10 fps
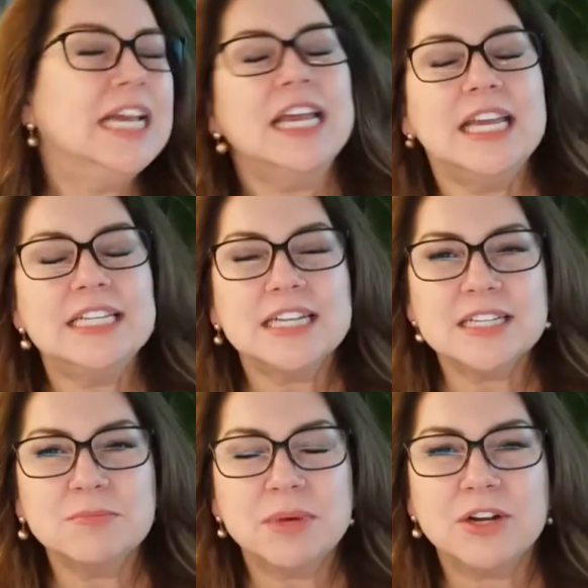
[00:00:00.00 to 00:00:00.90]
It
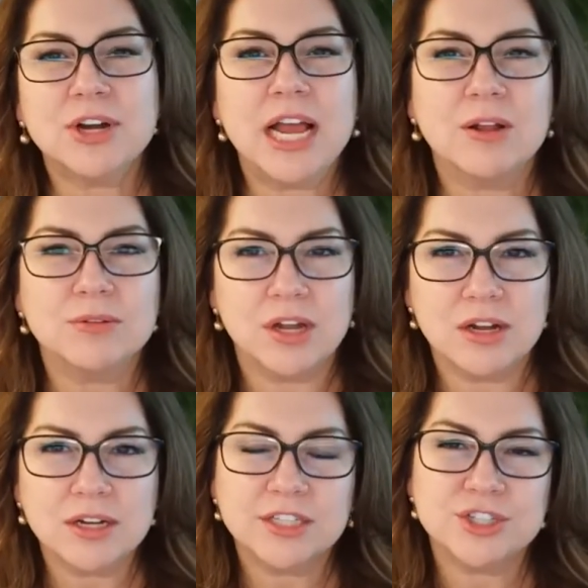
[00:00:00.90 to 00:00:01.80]
doesn't matter how
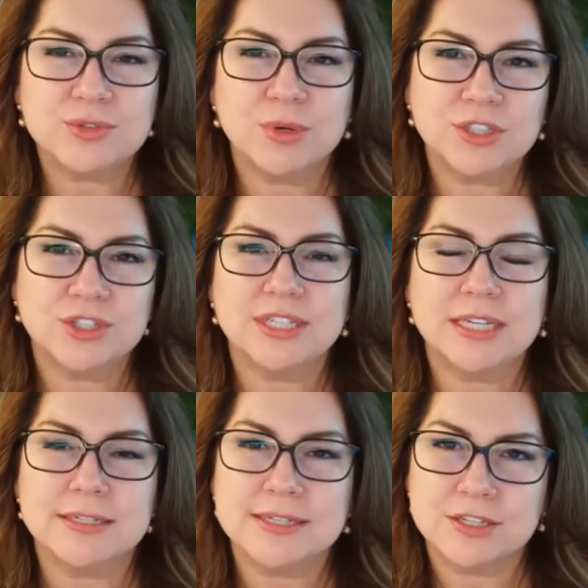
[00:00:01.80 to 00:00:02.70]
long. I just want you to
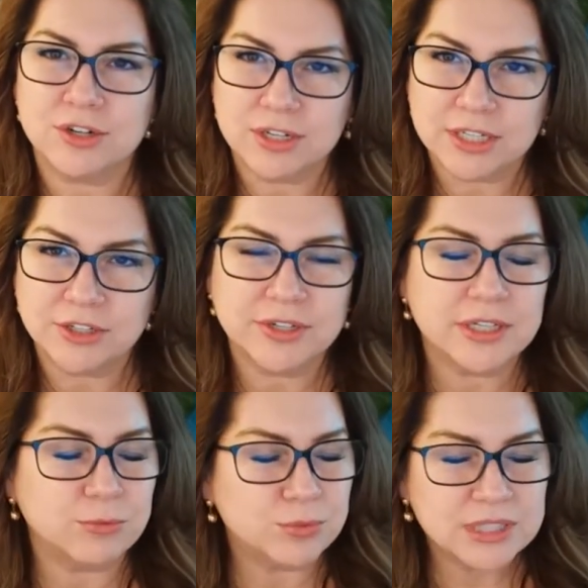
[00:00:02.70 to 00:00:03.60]
get started. You
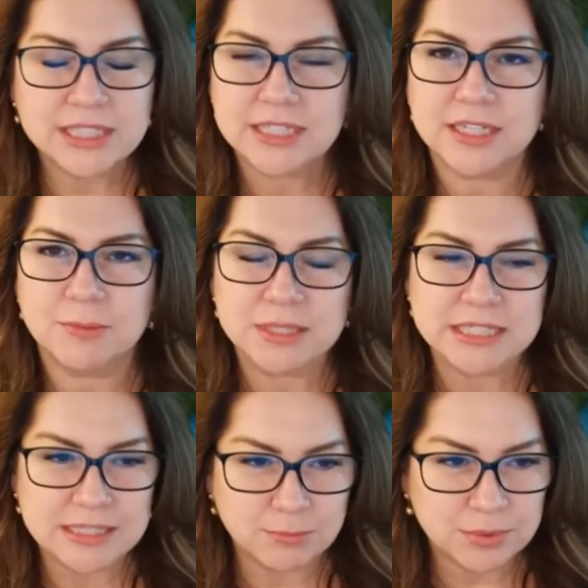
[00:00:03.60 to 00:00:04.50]
can really keep it
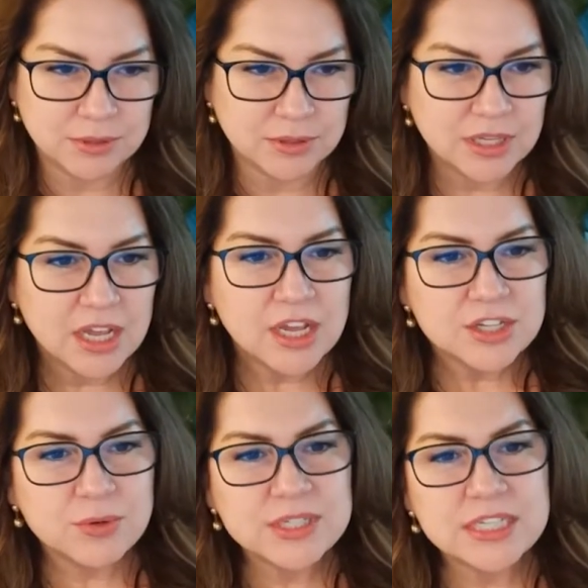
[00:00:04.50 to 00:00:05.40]
simple.
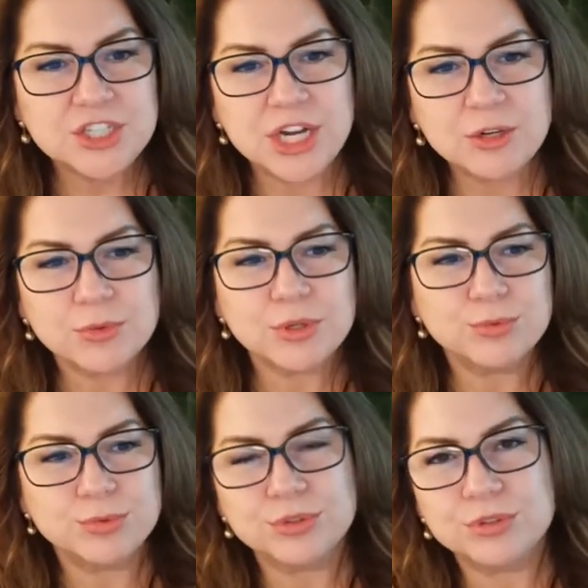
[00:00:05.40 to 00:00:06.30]
So as a general
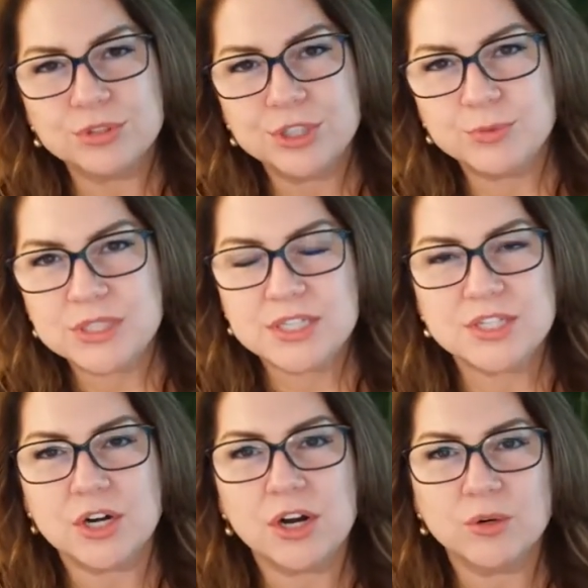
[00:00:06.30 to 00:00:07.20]
rule, you would
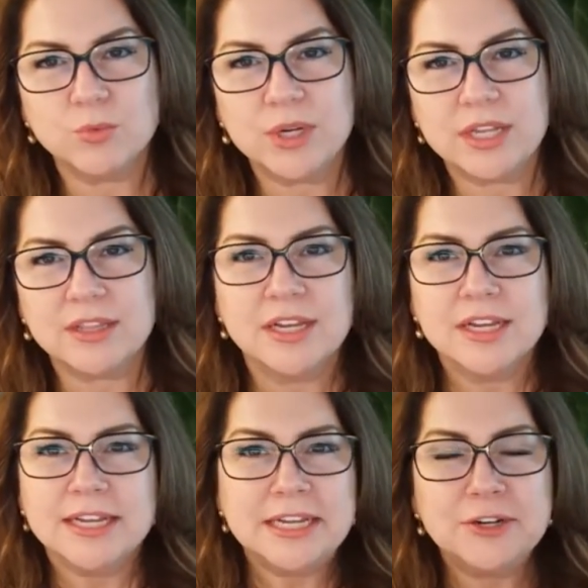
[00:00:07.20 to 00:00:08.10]
start with,
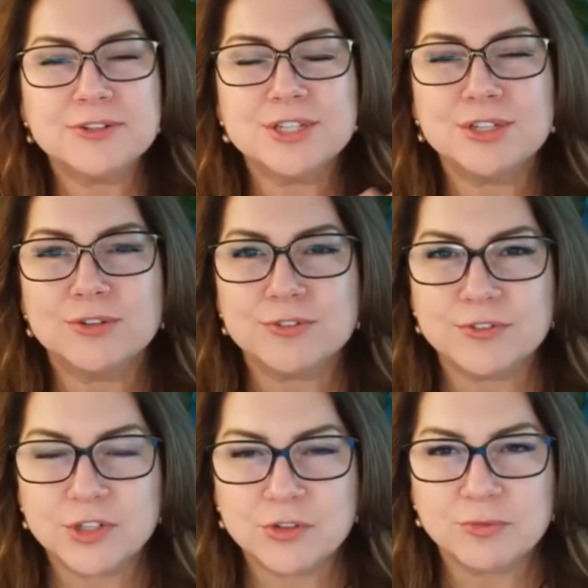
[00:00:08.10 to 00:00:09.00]
here's an
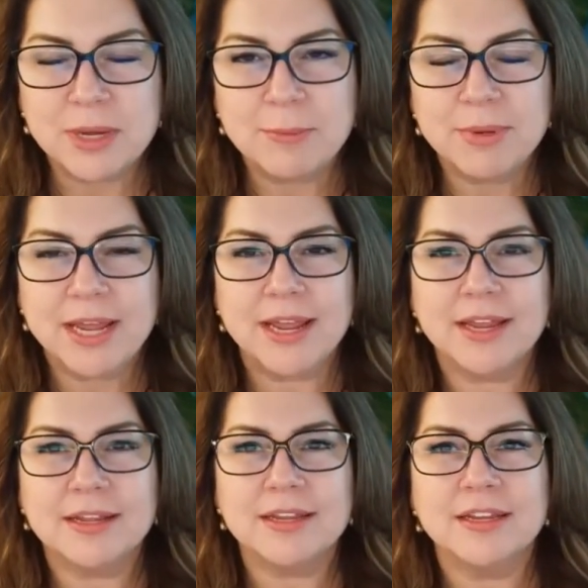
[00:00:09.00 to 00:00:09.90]
overview of my
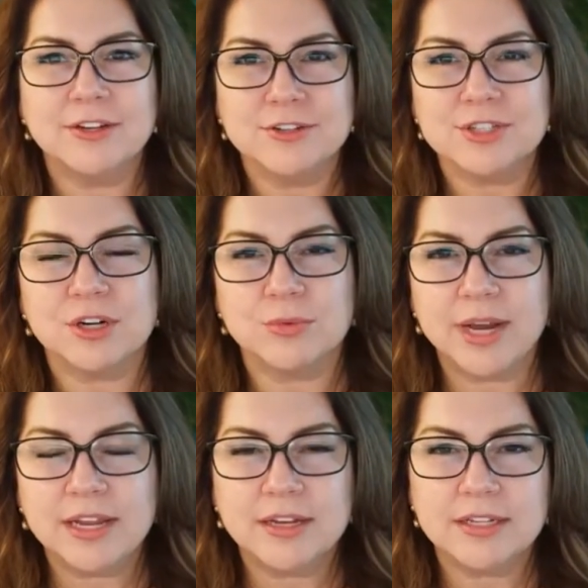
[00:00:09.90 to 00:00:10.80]
bank. Here's our
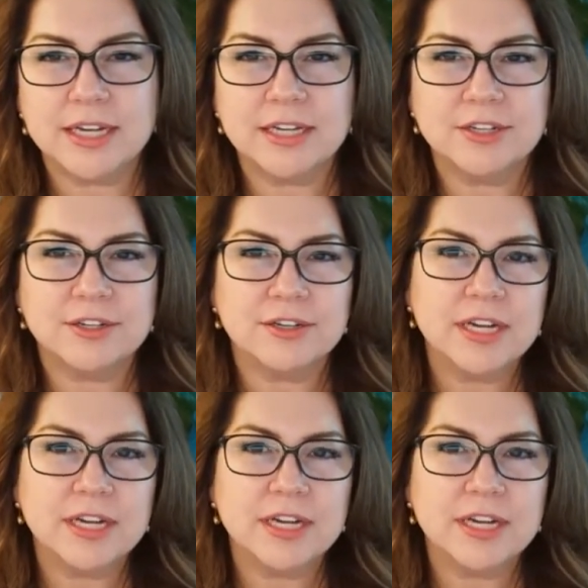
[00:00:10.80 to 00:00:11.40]
regulator.